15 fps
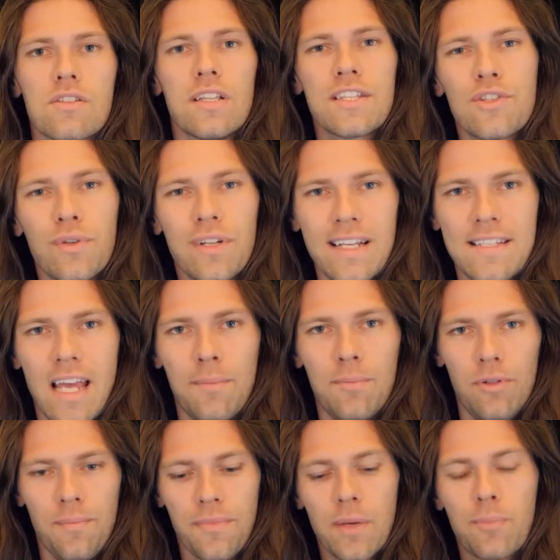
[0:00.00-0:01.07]
So let's do an
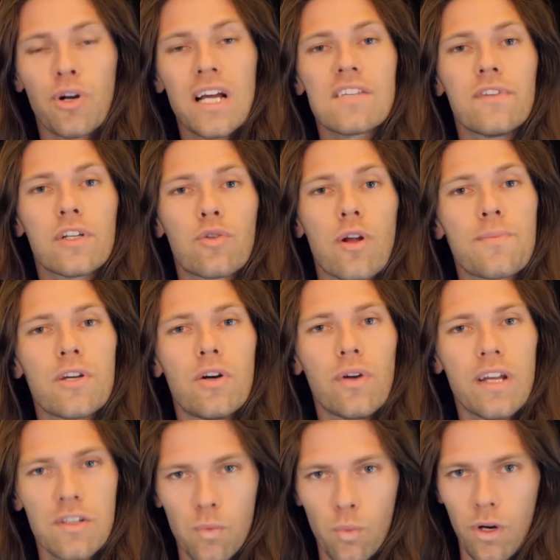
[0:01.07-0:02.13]
example. The price of a crypto
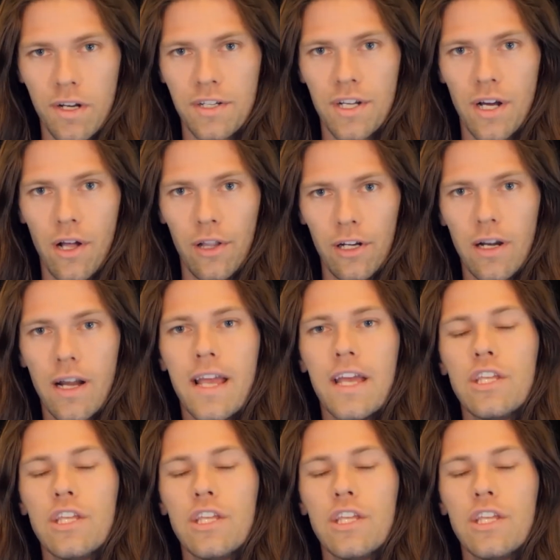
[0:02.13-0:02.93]
is $1.